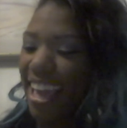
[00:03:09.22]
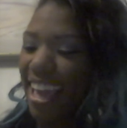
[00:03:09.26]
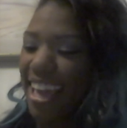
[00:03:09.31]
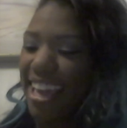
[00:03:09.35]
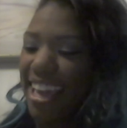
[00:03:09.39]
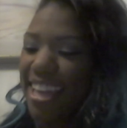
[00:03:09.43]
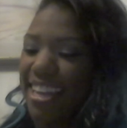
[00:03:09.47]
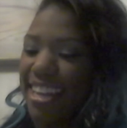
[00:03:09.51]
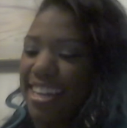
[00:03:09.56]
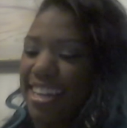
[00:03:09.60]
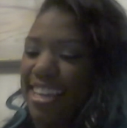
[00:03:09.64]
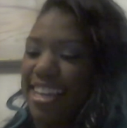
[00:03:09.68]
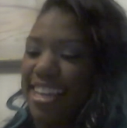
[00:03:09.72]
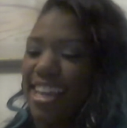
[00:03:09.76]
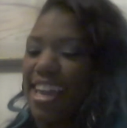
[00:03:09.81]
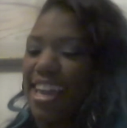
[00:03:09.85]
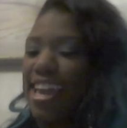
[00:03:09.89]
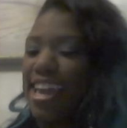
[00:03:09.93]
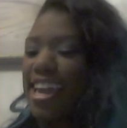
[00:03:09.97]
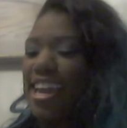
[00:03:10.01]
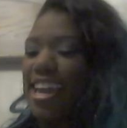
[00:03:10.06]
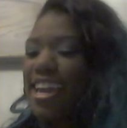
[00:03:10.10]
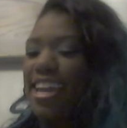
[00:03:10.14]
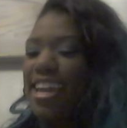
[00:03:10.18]
And
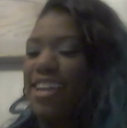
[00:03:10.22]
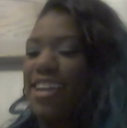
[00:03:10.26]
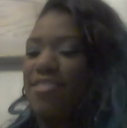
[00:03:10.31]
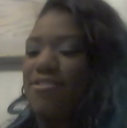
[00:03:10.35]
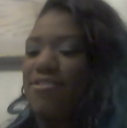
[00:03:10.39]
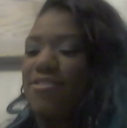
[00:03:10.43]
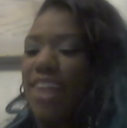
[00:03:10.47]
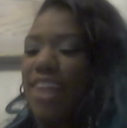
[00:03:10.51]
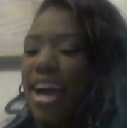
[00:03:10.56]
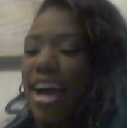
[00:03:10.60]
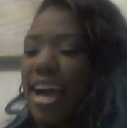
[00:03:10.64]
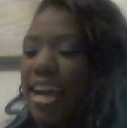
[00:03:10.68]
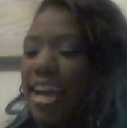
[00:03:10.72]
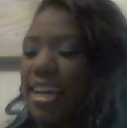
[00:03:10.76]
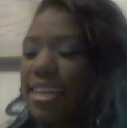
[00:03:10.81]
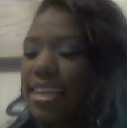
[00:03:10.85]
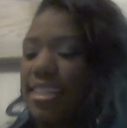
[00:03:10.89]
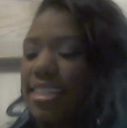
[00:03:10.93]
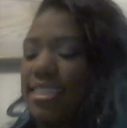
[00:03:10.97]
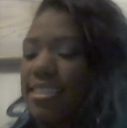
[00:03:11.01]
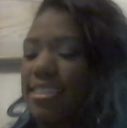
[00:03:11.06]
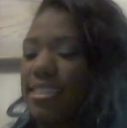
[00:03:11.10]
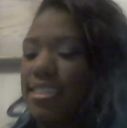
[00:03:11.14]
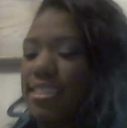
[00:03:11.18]
he
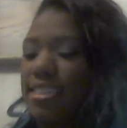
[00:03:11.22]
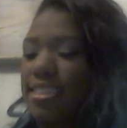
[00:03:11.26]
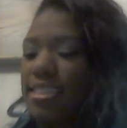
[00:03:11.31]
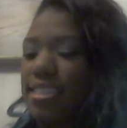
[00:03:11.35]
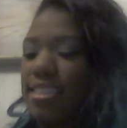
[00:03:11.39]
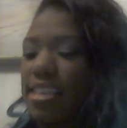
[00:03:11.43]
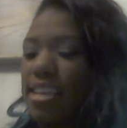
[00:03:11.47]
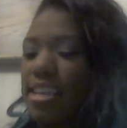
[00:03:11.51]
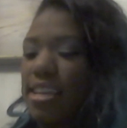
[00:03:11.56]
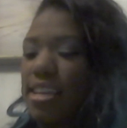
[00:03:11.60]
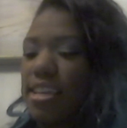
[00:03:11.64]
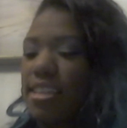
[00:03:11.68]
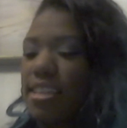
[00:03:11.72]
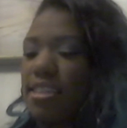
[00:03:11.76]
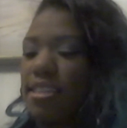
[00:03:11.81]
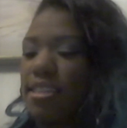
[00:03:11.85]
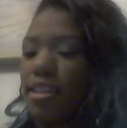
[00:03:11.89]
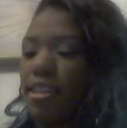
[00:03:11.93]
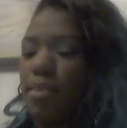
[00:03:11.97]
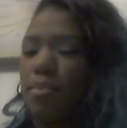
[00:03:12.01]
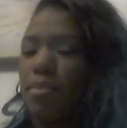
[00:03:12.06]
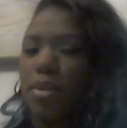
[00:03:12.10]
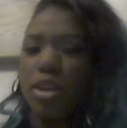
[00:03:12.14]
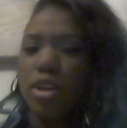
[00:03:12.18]
finds
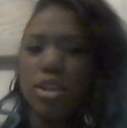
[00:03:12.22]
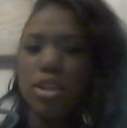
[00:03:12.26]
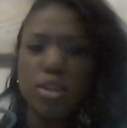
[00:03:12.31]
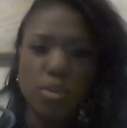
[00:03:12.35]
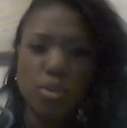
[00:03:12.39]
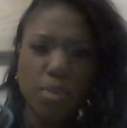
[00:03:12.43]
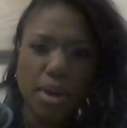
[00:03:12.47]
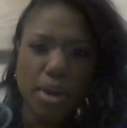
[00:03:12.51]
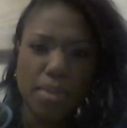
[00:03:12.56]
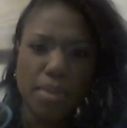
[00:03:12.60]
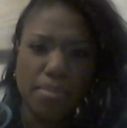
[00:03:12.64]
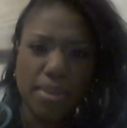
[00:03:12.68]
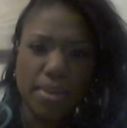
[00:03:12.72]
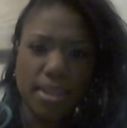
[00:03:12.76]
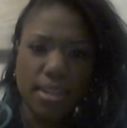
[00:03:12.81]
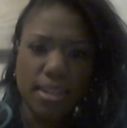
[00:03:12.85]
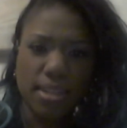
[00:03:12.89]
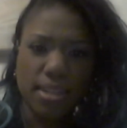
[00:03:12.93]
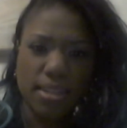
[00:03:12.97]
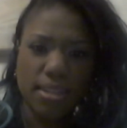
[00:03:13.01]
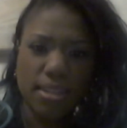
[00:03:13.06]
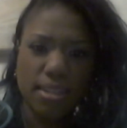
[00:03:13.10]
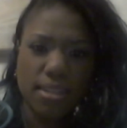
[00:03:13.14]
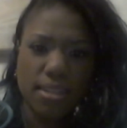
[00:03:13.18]
the murder
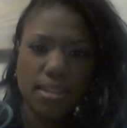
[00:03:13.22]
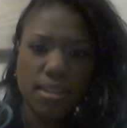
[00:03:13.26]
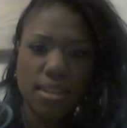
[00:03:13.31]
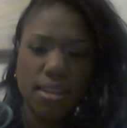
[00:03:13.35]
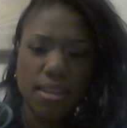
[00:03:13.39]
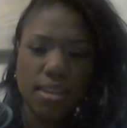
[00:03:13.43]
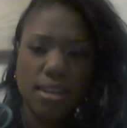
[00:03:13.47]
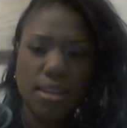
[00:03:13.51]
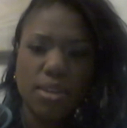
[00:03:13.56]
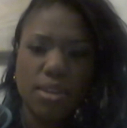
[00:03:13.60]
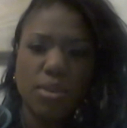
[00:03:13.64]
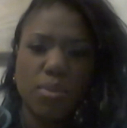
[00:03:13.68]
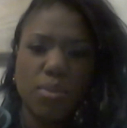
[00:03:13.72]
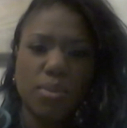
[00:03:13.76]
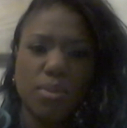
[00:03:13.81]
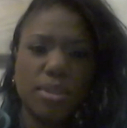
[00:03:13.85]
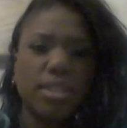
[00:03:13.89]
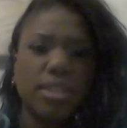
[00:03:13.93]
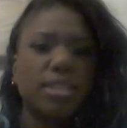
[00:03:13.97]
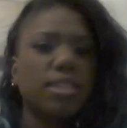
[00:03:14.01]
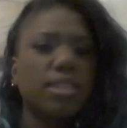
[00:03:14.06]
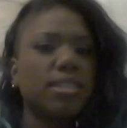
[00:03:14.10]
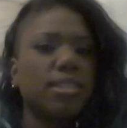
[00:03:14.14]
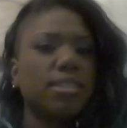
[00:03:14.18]
weapon,
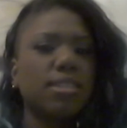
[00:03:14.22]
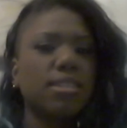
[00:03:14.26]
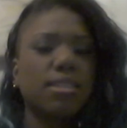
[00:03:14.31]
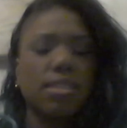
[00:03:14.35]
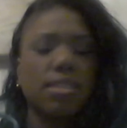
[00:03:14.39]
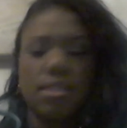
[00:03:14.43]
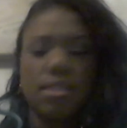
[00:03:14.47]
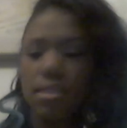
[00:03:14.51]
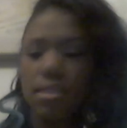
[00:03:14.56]
which is